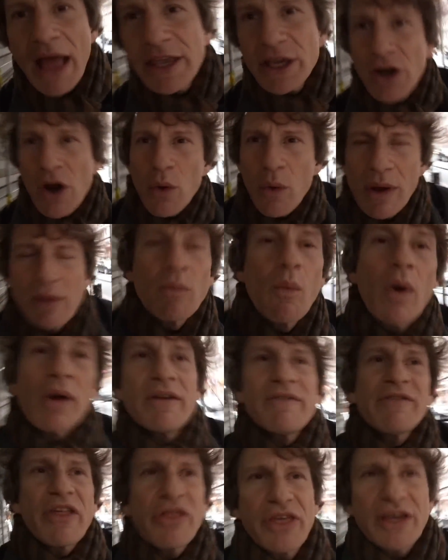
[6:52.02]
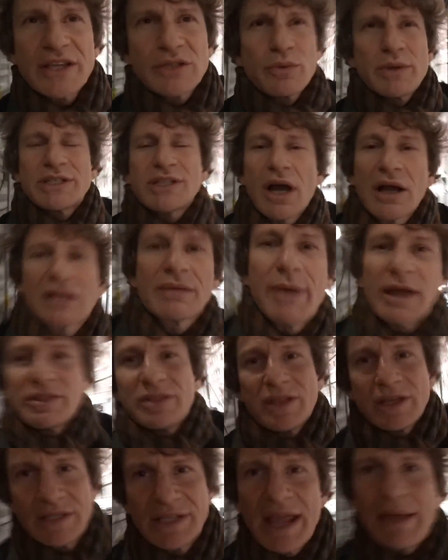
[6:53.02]
You know what? One of the things we talked about
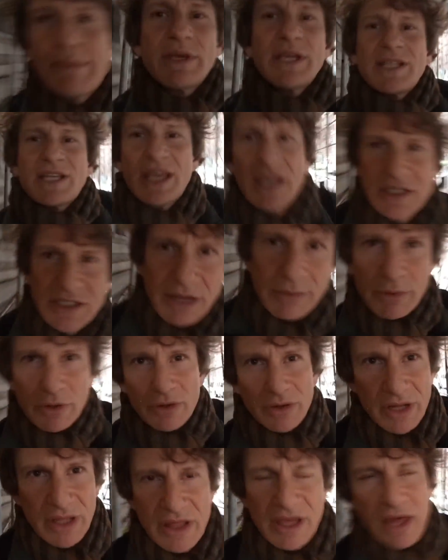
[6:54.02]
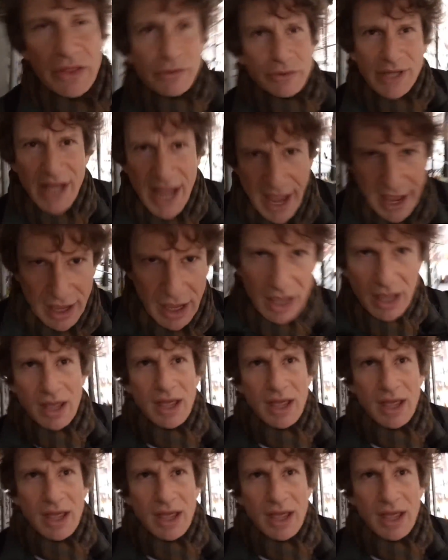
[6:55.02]
in the Damian Keyes community the other day